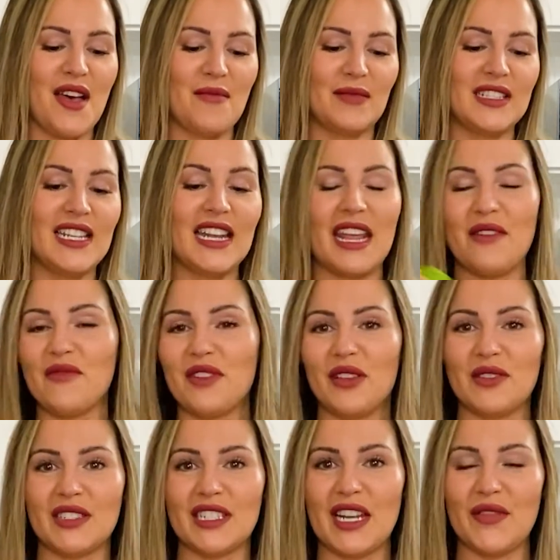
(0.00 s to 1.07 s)
today we're
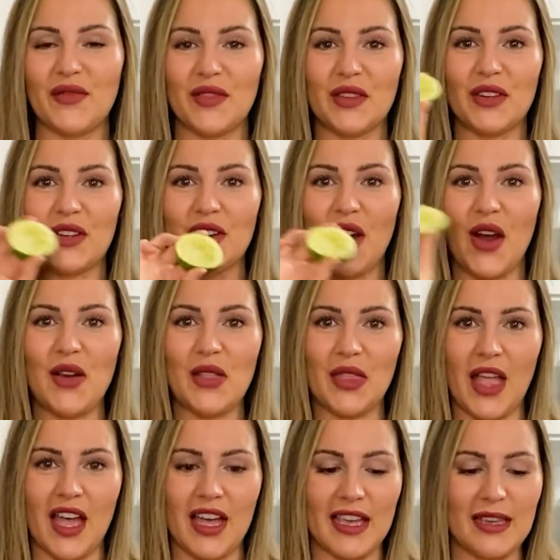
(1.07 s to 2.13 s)
using it for our
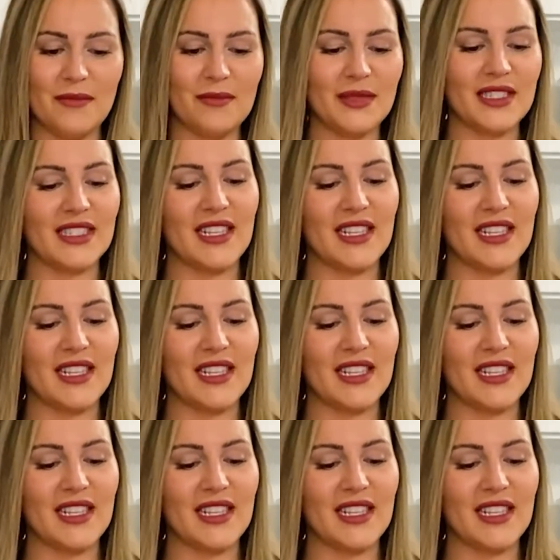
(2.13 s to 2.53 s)
limes.